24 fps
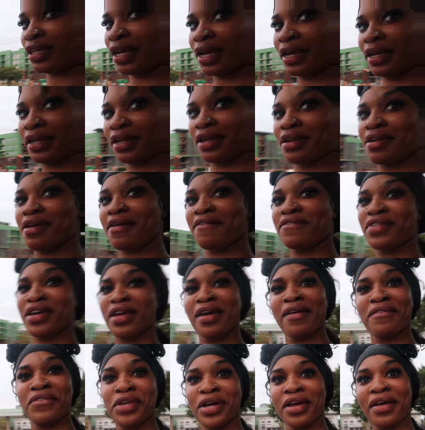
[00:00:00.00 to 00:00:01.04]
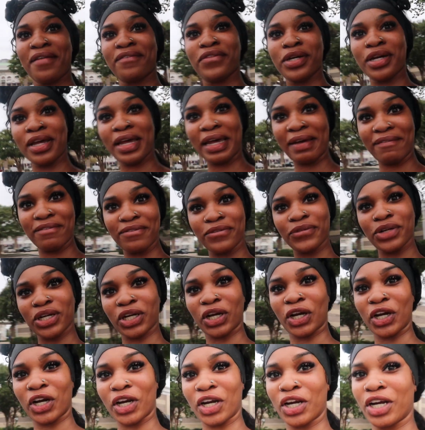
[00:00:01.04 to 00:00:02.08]
i ain't never ever ever
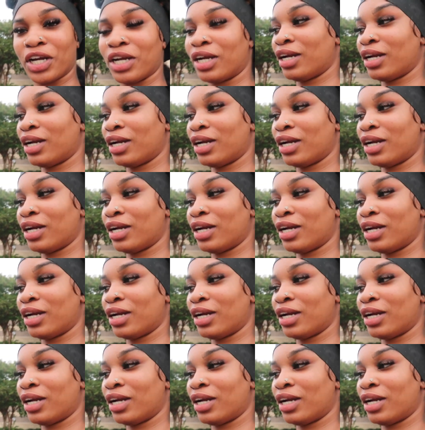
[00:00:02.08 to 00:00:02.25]
ever